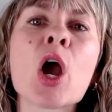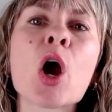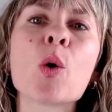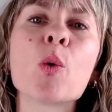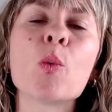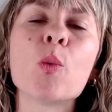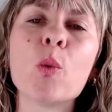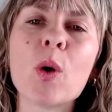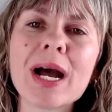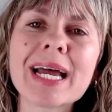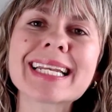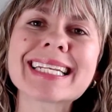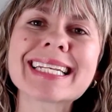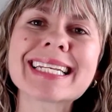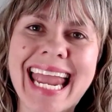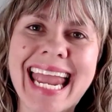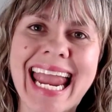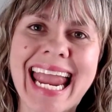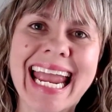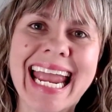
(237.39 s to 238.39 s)
what
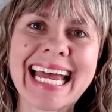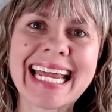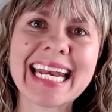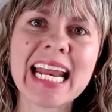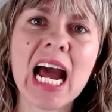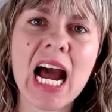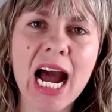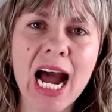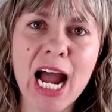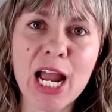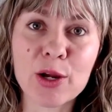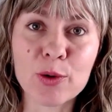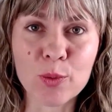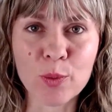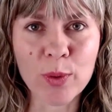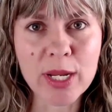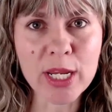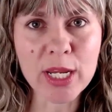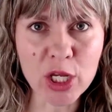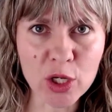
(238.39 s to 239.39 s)
can I
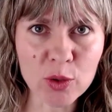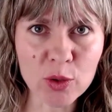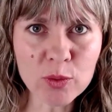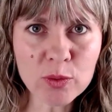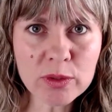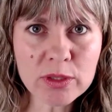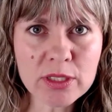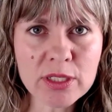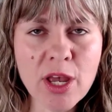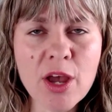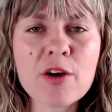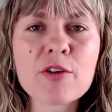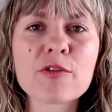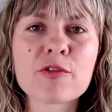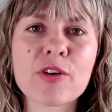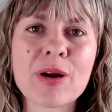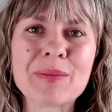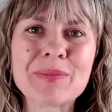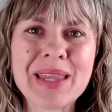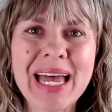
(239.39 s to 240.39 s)
reuse
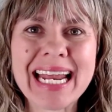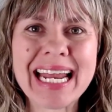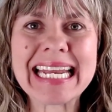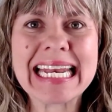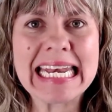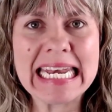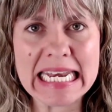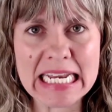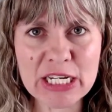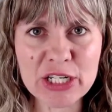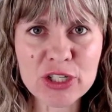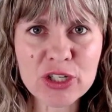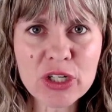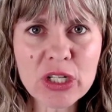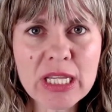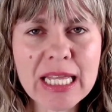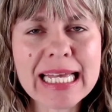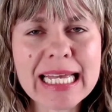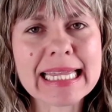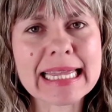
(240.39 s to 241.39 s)
from that
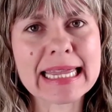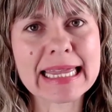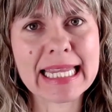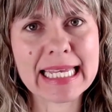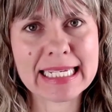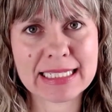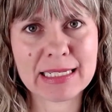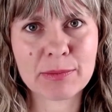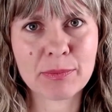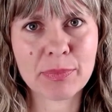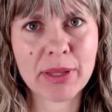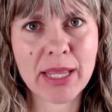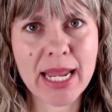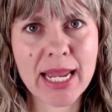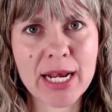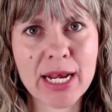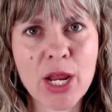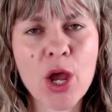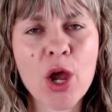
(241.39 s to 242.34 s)
initial lesson plan?